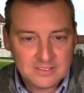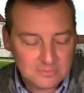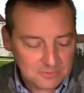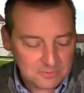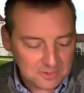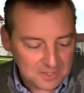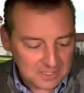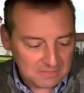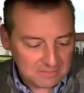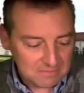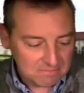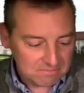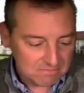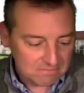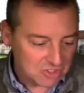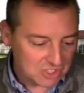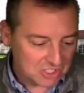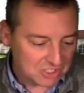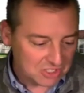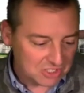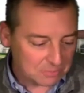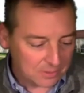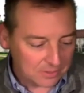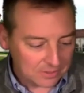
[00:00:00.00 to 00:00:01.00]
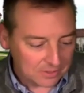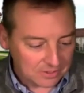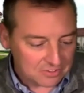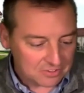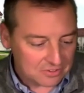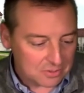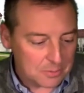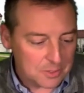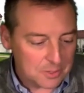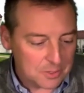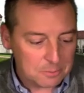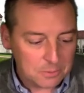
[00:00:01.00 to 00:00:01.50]
feed cheeseburgers
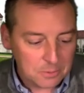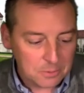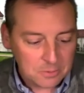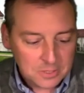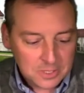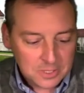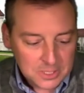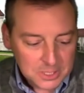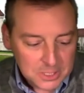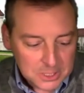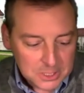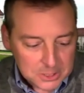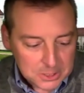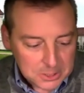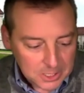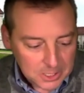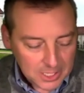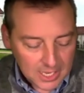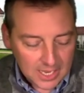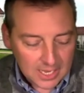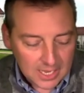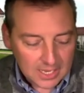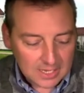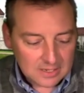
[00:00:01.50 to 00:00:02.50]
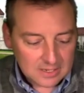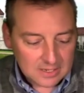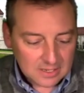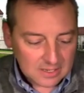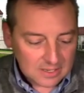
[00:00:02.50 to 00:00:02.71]
to people. And